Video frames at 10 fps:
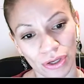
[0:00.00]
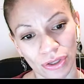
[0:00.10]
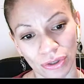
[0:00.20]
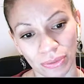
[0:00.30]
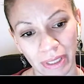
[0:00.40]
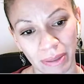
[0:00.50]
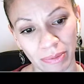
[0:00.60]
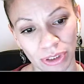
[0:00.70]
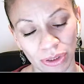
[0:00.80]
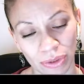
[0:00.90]
you'll be able
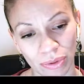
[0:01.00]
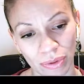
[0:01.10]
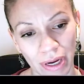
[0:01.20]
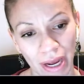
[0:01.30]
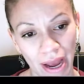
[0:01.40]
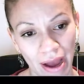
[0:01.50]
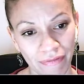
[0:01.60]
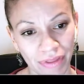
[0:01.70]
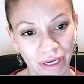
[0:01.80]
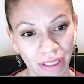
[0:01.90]
to
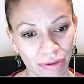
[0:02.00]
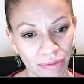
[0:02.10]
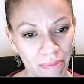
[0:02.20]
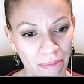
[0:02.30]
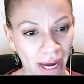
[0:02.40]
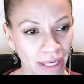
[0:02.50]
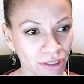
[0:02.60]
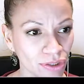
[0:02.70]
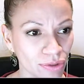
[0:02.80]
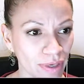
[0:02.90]
have the yellow
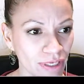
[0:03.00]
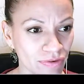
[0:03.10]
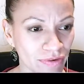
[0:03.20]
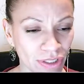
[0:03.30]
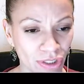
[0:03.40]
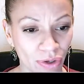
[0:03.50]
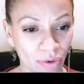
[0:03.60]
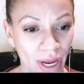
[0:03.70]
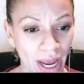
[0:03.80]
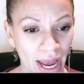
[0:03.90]
match the rest of it. So
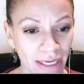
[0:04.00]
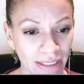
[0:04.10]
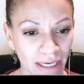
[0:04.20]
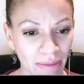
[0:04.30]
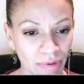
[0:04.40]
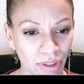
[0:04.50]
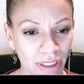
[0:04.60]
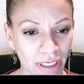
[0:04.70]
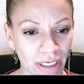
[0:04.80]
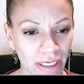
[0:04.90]
anytime you're
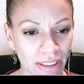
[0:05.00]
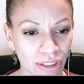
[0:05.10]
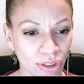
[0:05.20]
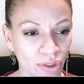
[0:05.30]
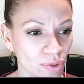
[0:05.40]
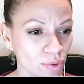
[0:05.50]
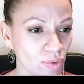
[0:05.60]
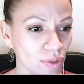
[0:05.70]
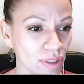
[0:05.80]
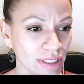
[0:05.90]
clicking
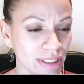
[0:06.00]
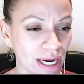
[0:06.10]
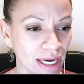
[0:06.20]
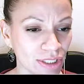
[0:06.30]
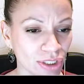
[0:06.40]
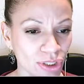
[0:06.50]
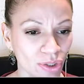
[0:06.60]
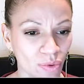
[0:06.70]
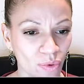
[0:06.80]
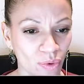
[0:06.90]
into the text
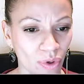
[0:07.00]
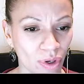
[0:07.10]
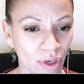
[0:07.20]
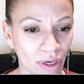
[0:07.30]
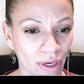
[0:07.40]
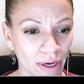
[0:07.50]
or